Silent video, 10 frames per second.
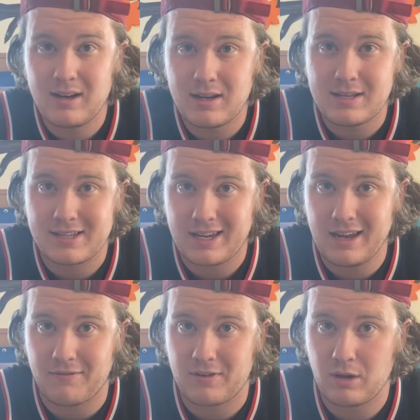is a
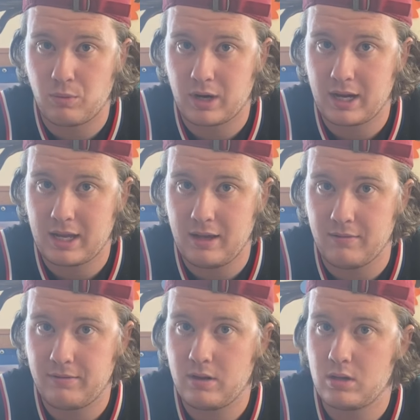gift that we're gonna
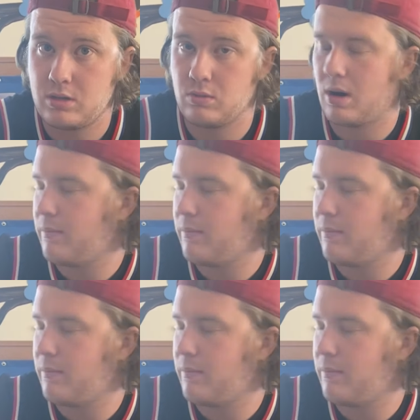give to our